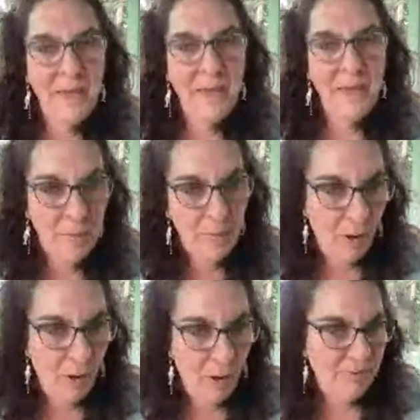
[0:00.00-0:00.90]
taking
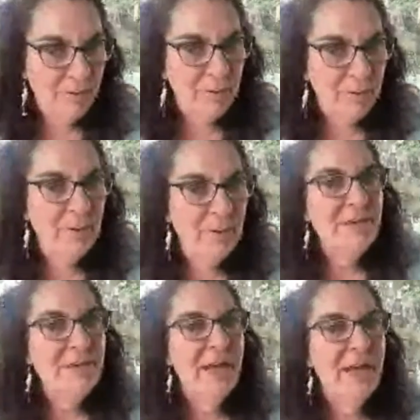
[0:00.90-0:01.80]
the
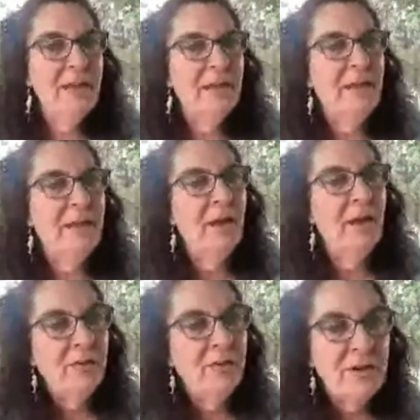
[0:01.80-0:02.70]
characteristics that you
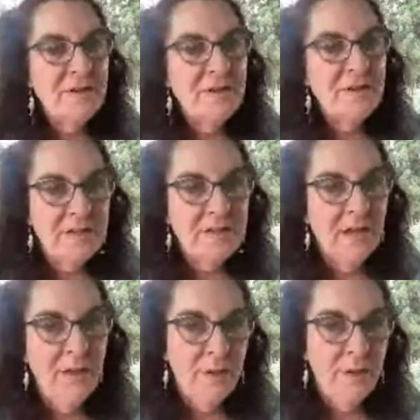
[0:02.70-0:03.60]
admired about them